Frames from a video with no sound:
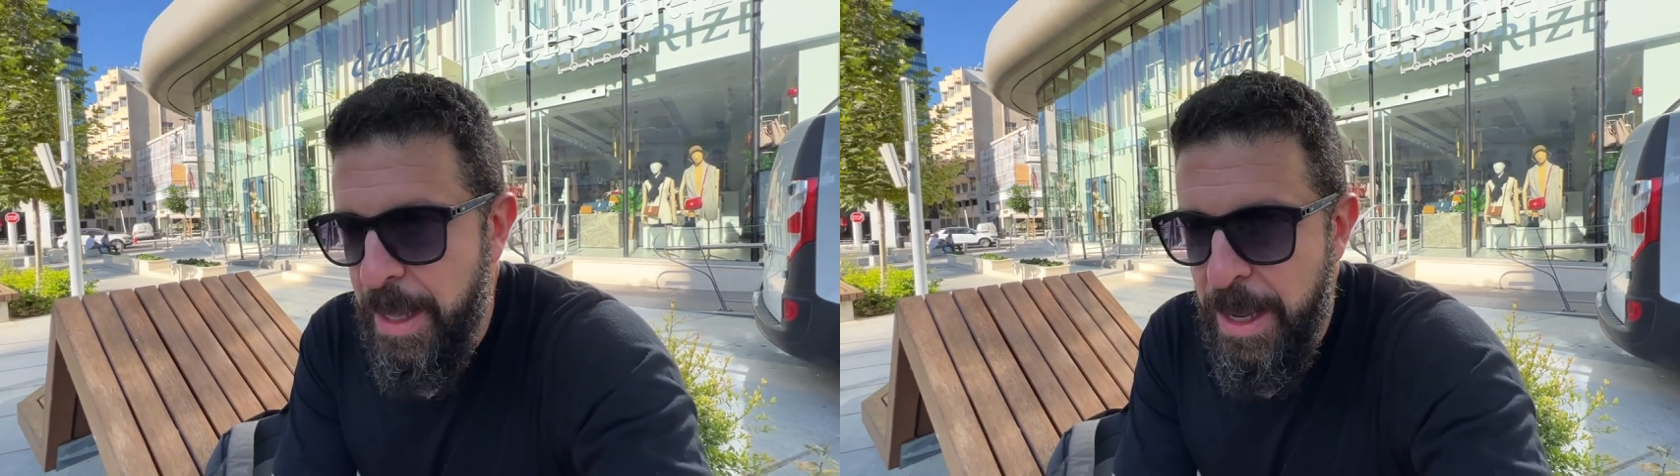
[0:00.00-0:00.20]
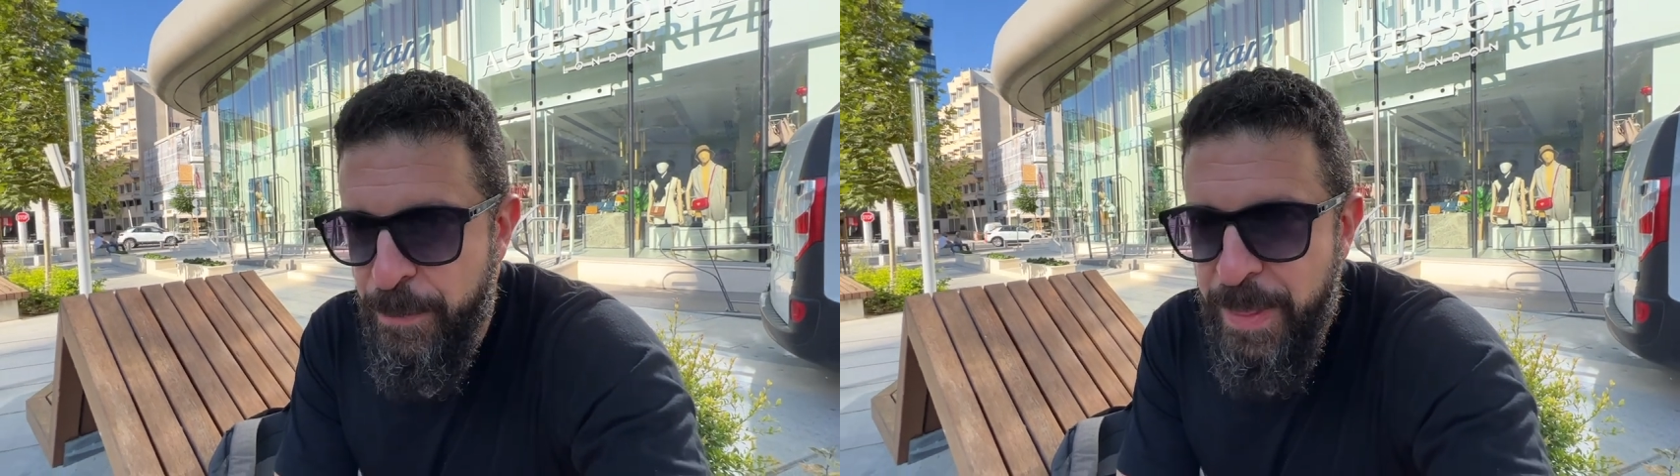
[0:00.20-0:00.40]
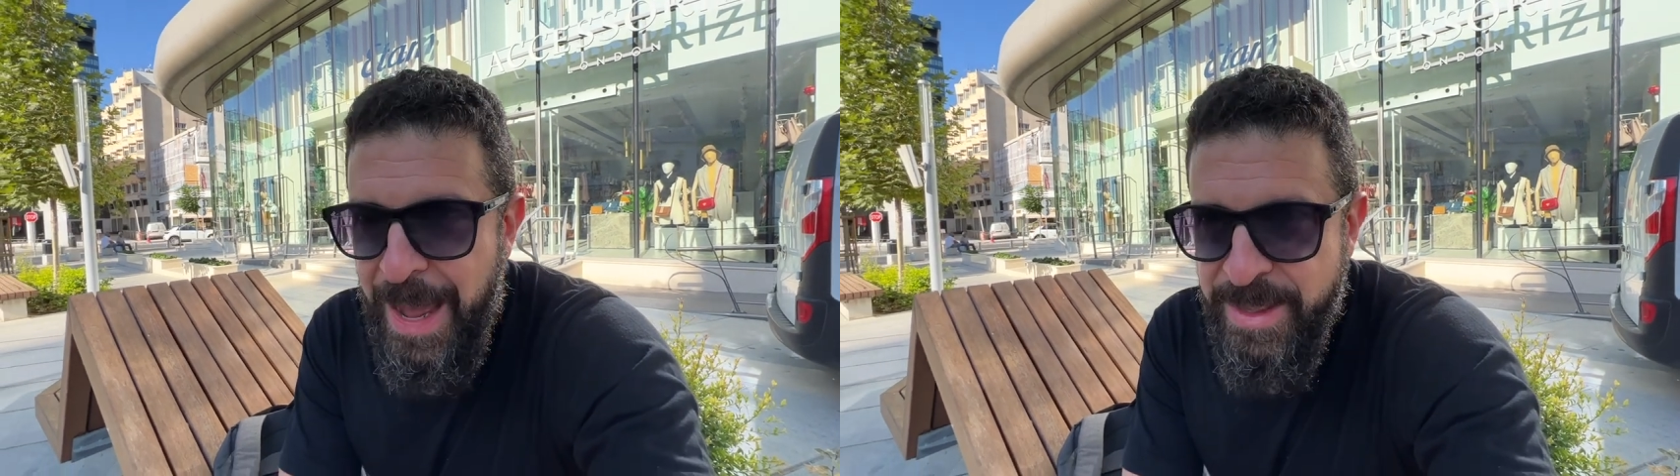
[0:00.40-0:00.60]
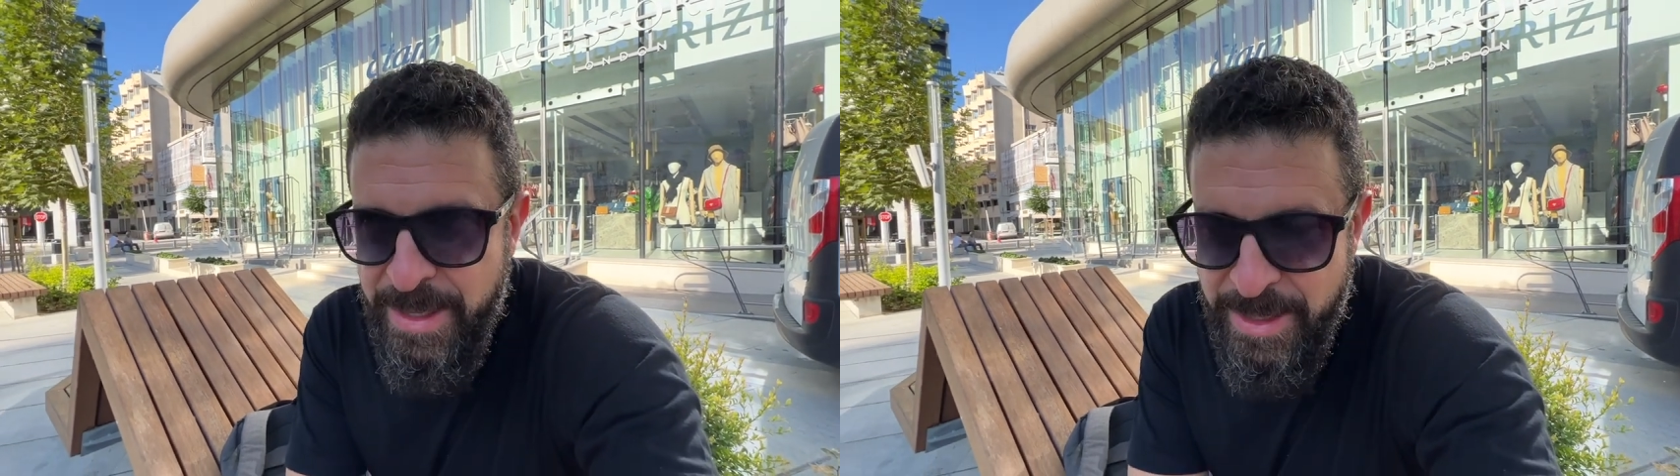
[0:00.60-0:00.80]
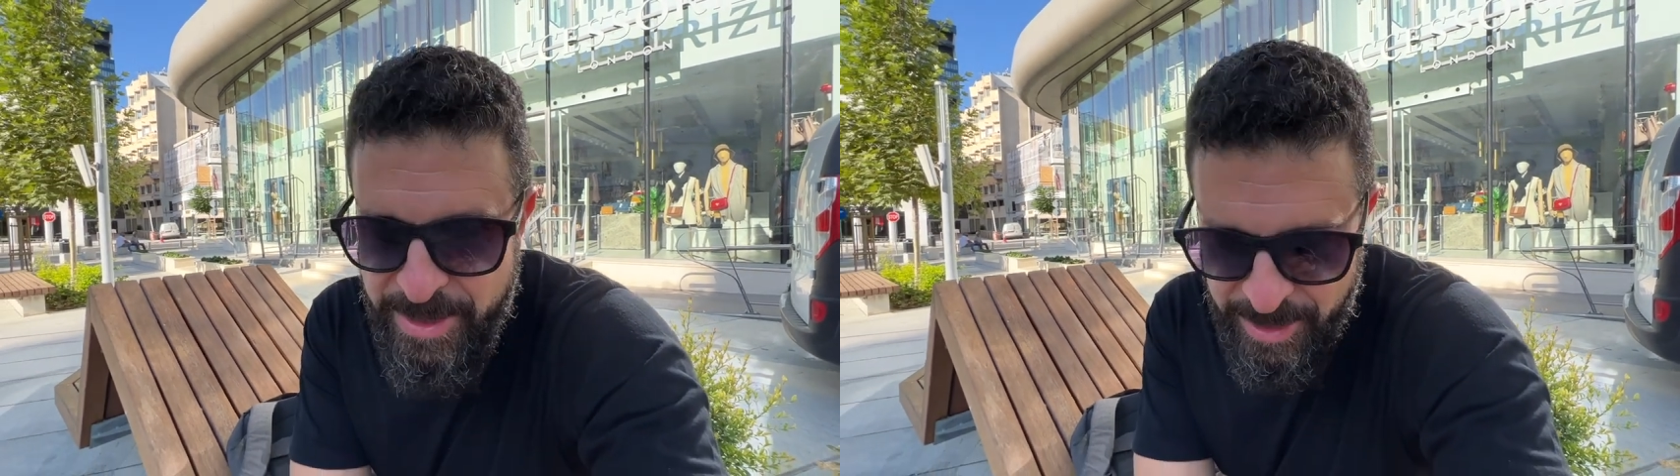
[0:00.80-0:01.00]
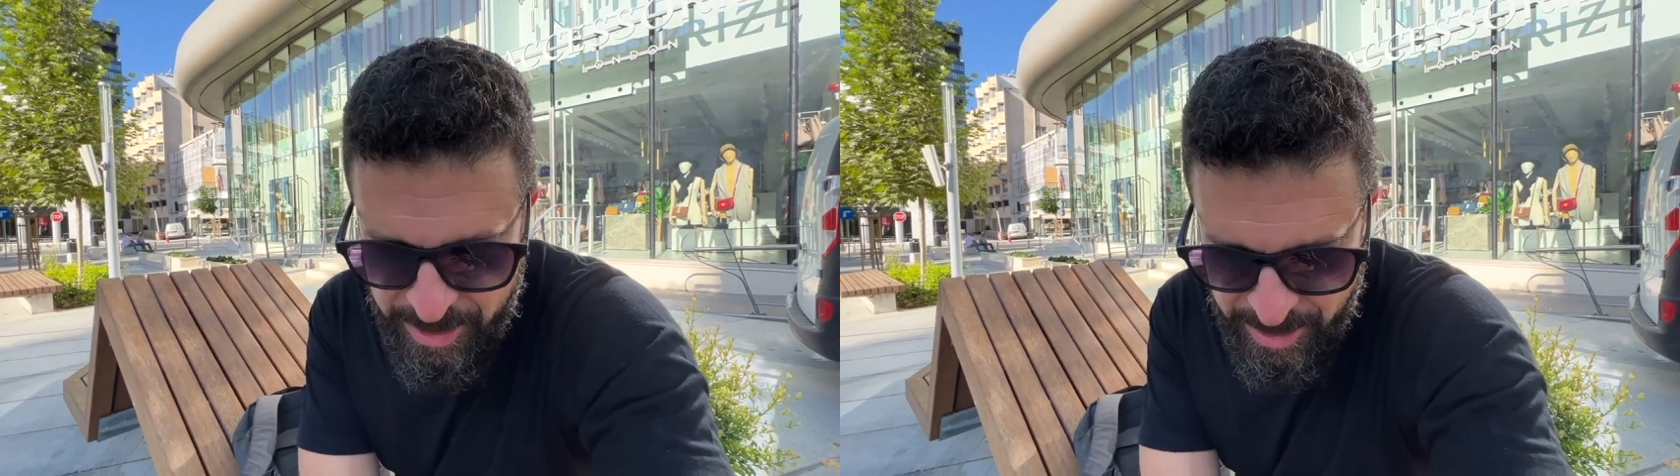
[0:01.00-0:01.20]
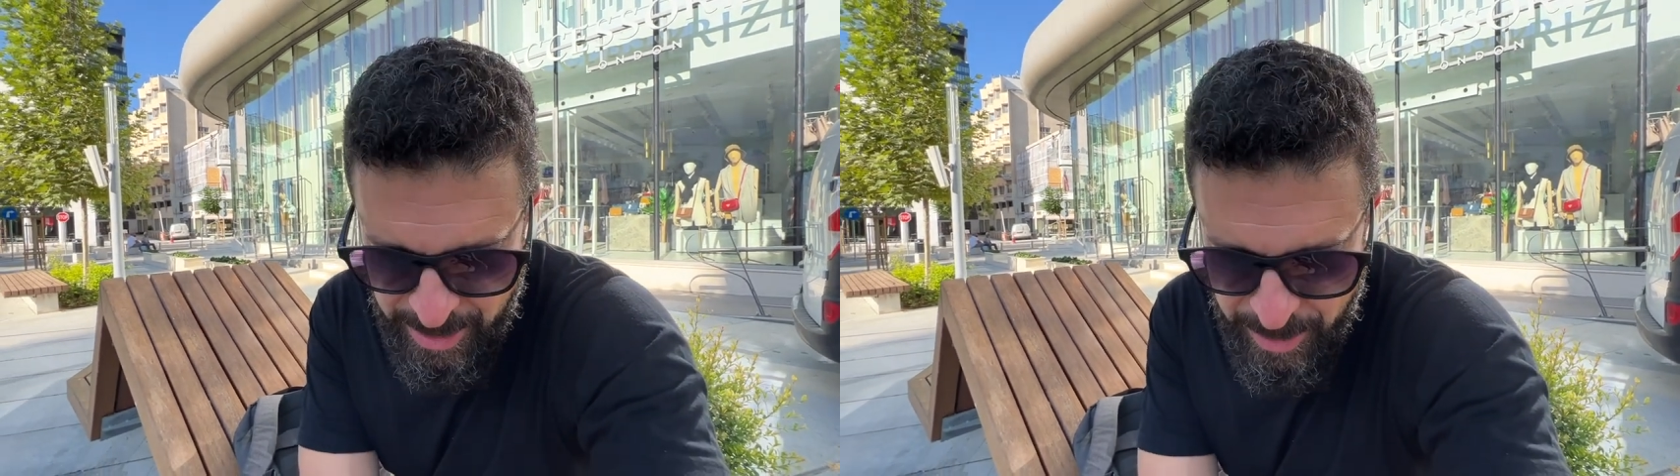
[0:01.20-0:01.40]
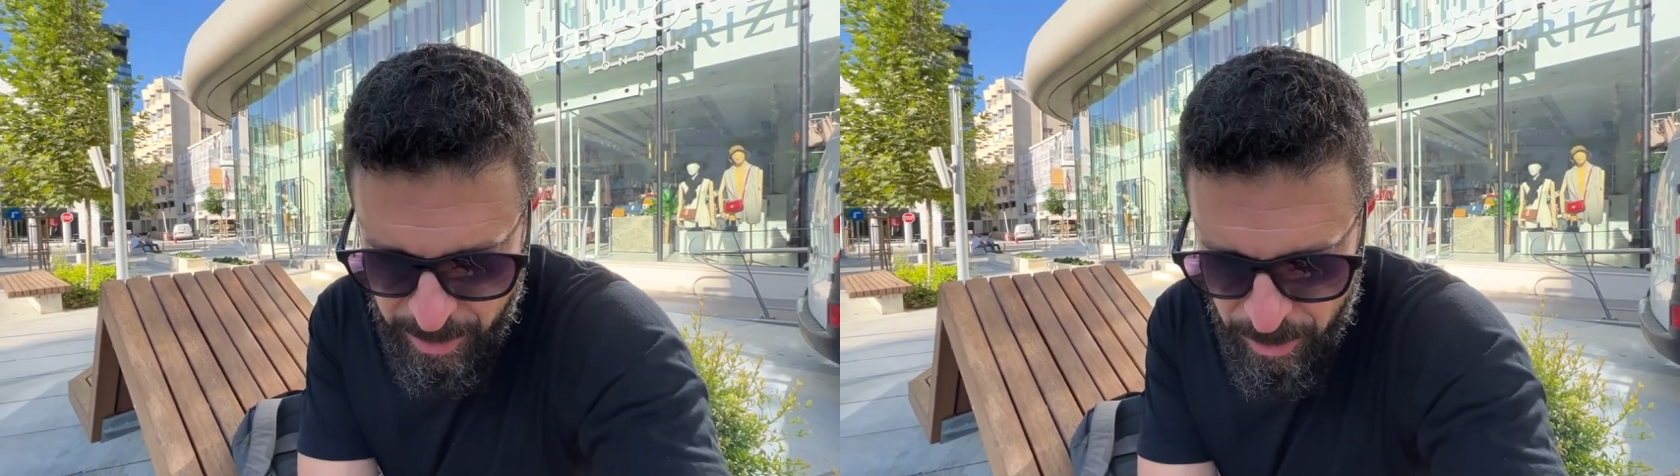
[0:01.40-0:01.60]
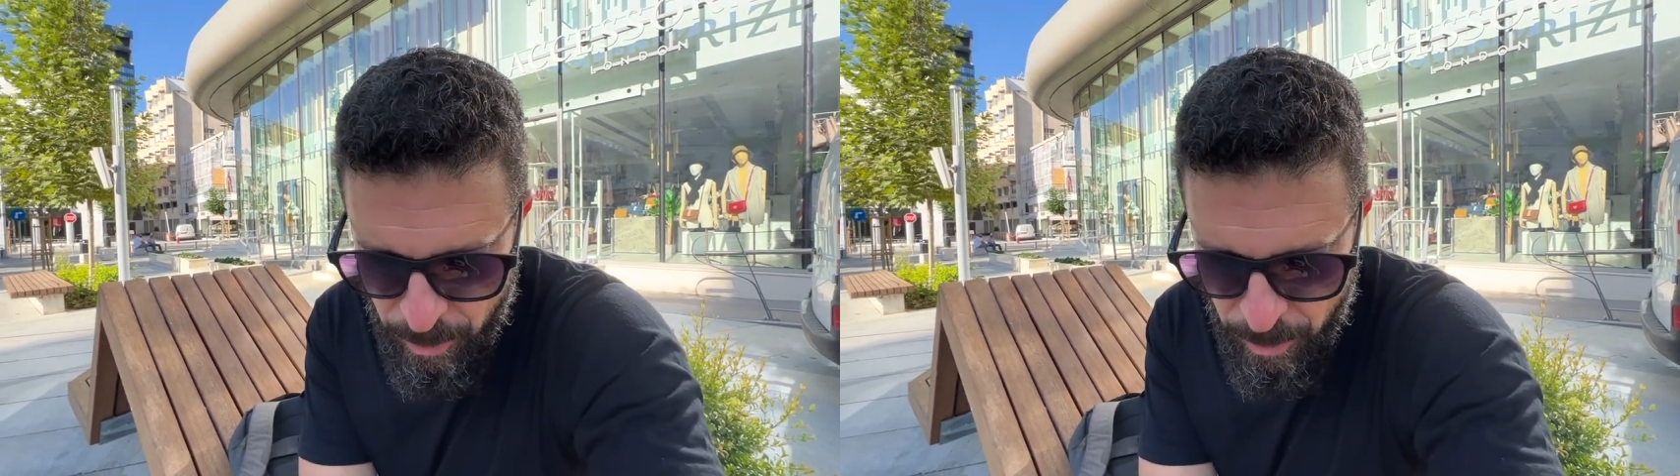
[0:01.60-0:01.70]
If that didn't succeed,